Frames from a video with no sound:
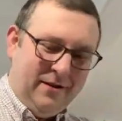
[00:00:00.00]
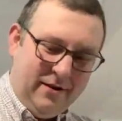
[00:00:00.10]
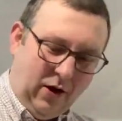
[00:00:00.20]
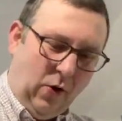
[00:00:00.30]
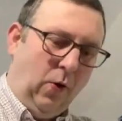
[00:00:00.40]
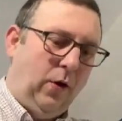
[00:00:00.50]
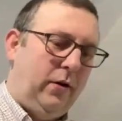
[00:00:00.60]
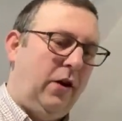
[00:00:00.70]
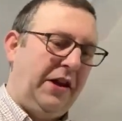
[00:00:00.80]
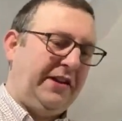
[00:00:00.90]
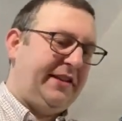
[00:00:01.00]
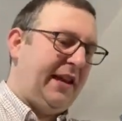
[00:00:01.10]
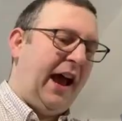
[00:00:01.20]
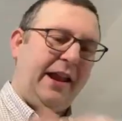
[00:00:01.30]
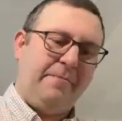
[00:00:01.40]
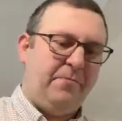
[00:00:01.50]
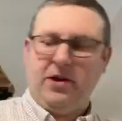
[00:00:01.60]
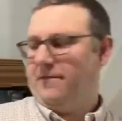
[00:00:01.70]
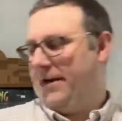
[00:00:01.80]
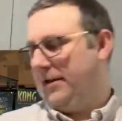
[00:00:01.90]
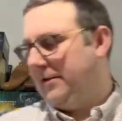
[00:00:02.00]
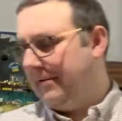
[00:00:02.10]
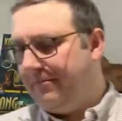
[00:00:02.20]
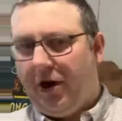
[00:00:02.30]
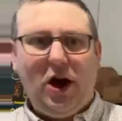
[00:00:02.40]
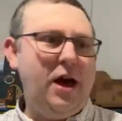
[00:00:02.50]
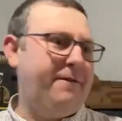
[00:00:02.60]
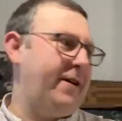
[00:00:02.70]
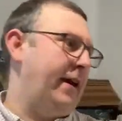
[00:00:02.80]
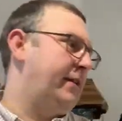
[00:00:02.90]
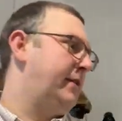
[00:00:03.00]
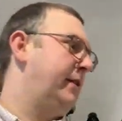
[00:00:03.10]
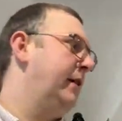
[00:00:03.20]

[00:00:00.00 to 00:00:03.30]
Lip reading: Oh, on its side, perfect. Perfect.